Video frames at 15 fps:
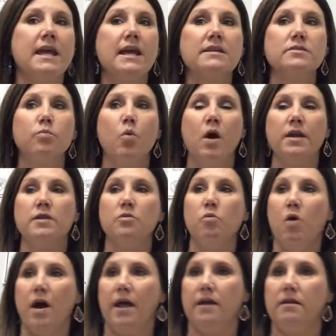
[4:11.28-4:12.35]
thing as 1 to
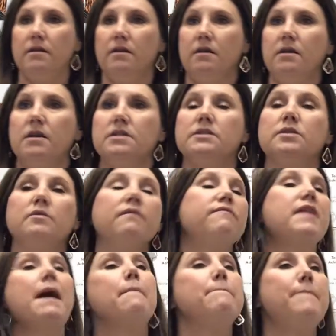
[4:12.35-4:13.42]
1. So if
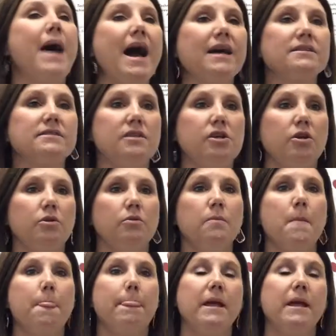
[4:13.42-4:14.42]
that bugs you